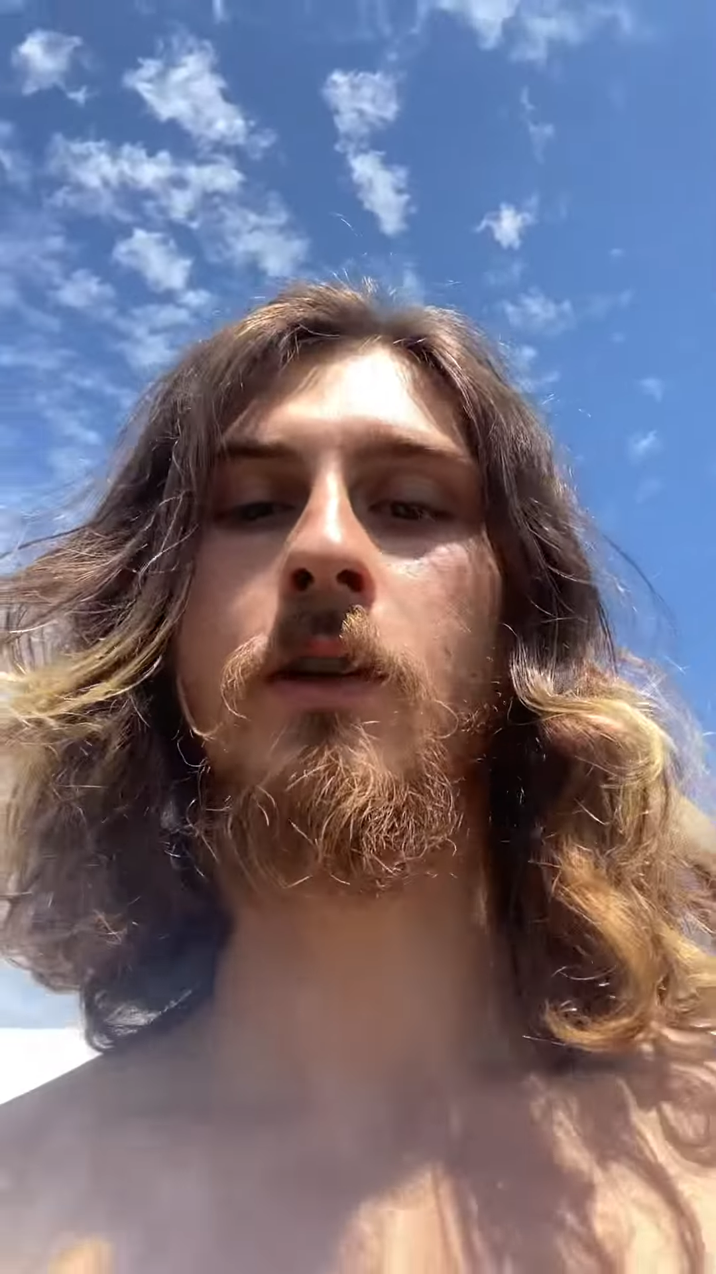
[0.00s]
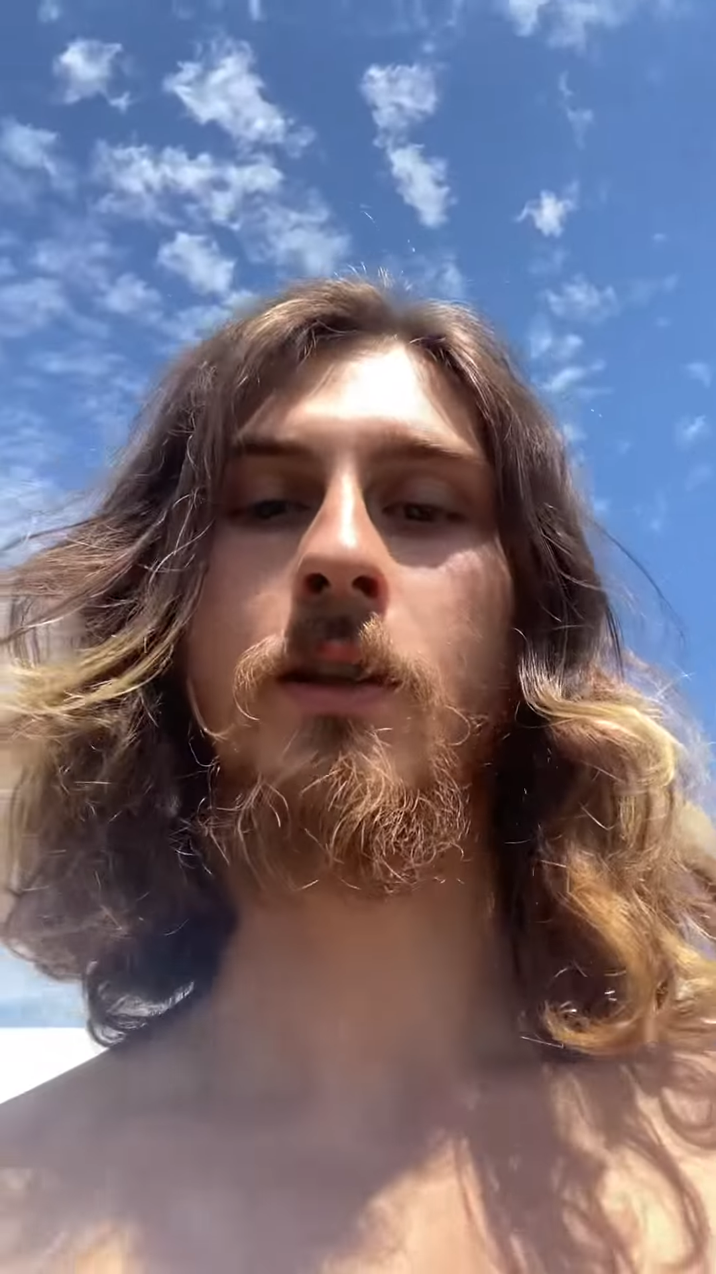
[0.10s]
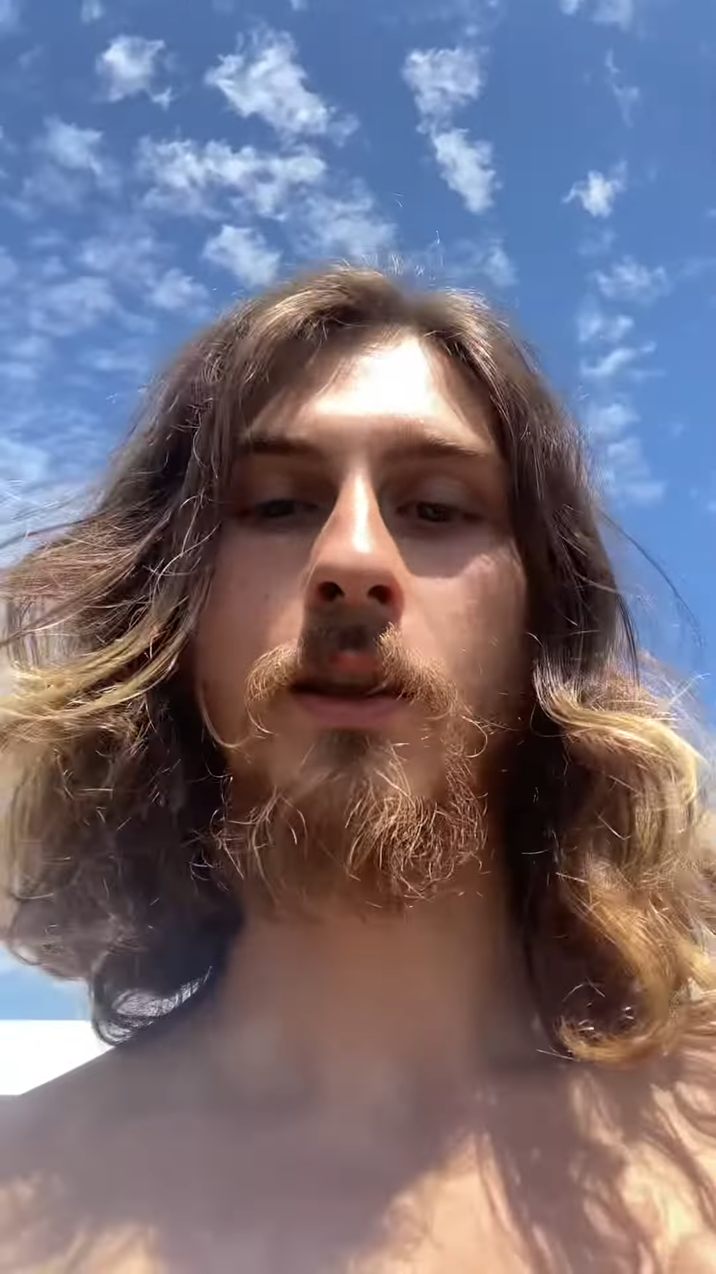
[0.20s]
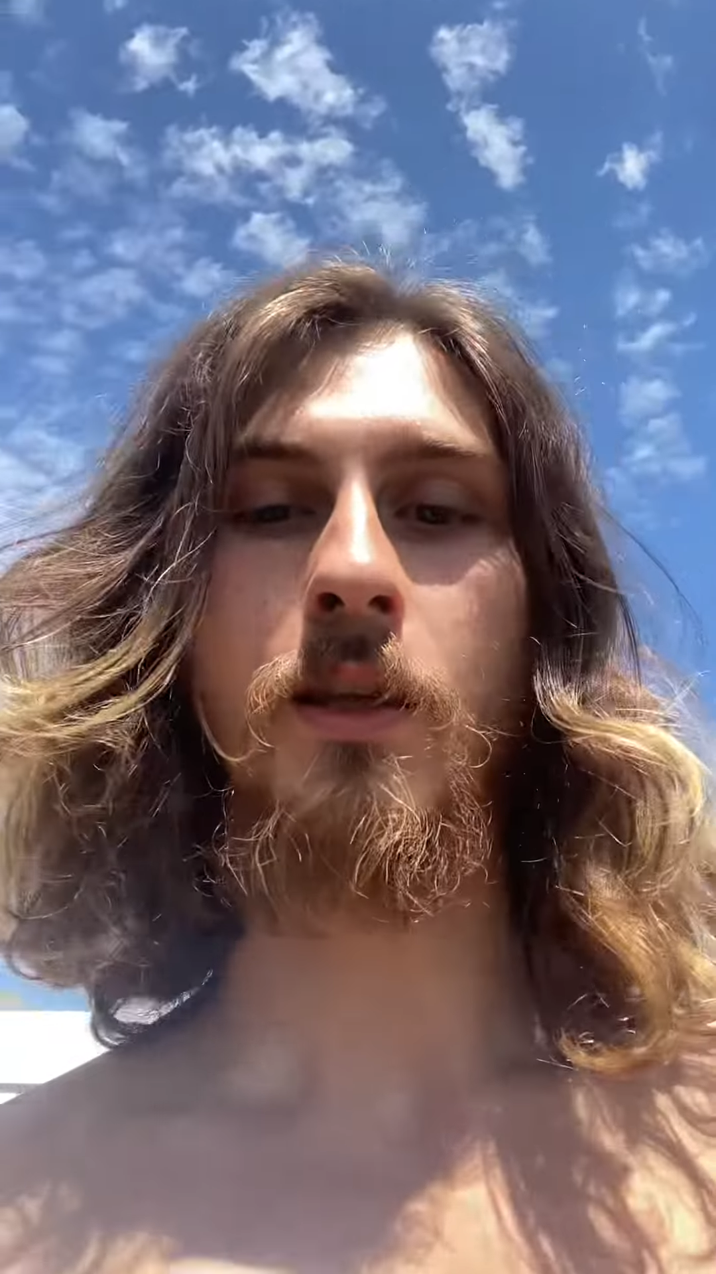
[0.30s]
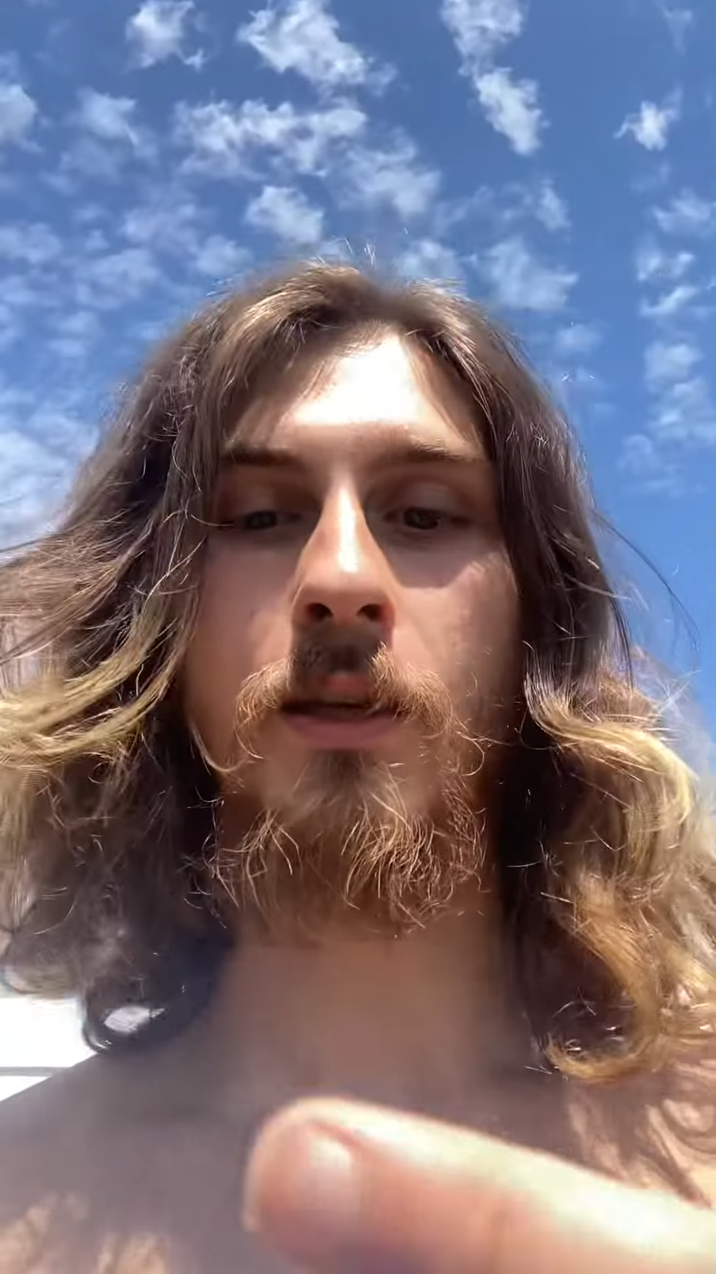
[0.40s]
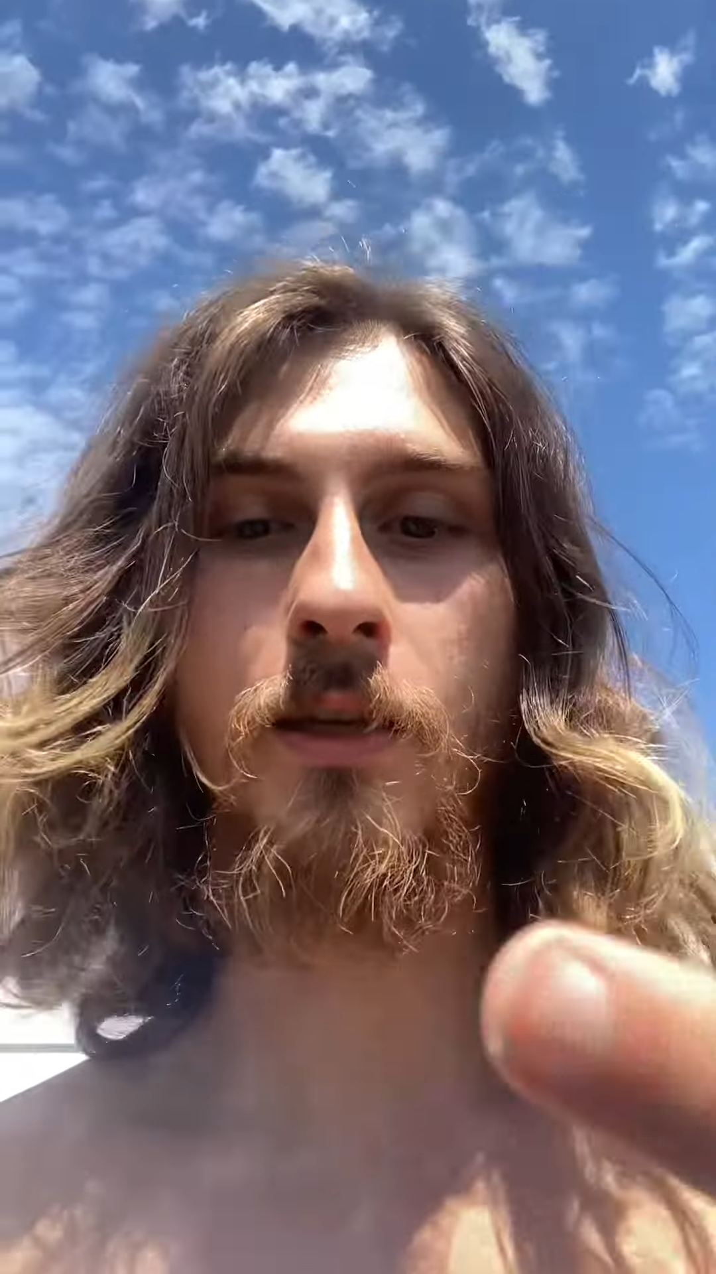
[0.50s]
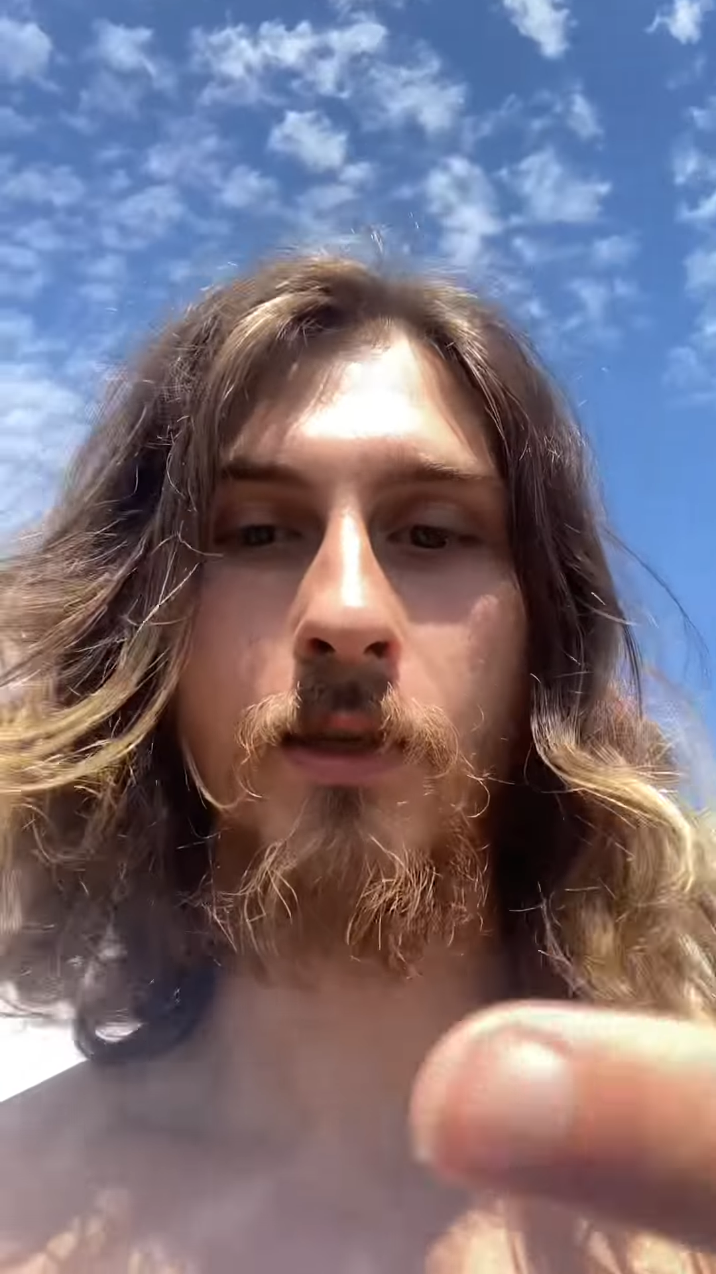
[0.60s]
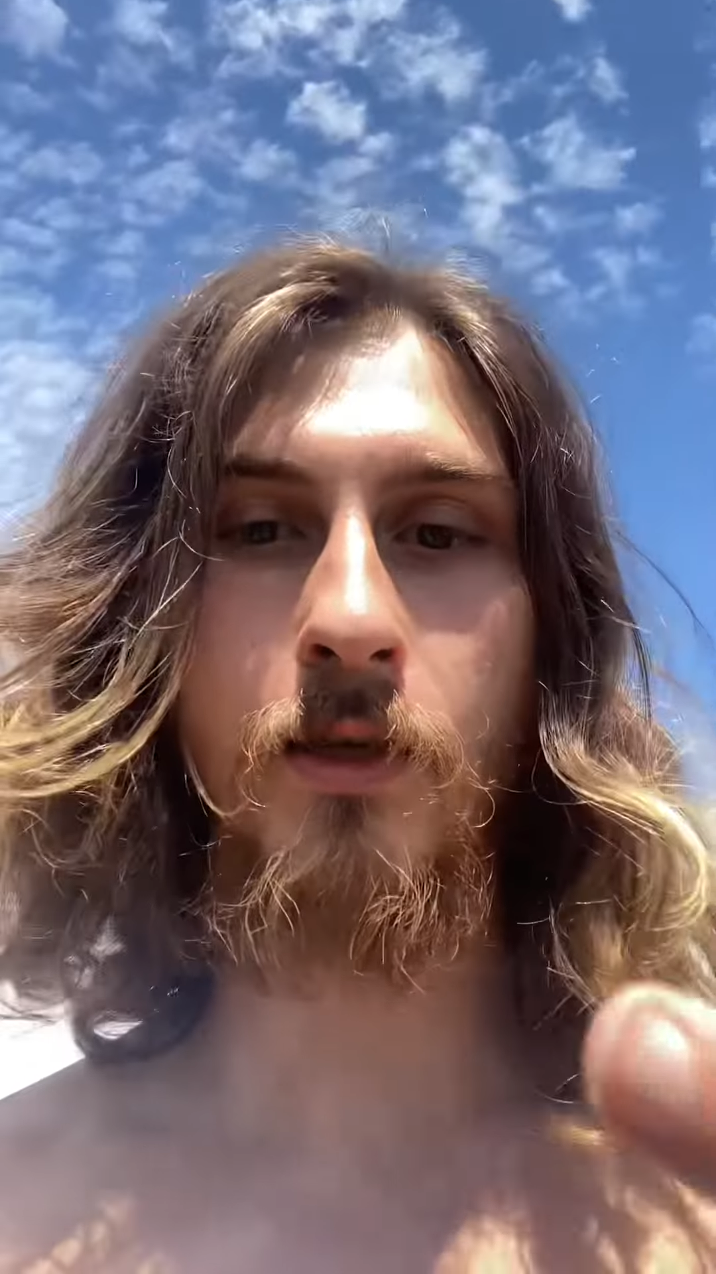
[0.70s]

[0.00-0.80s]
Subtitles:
like,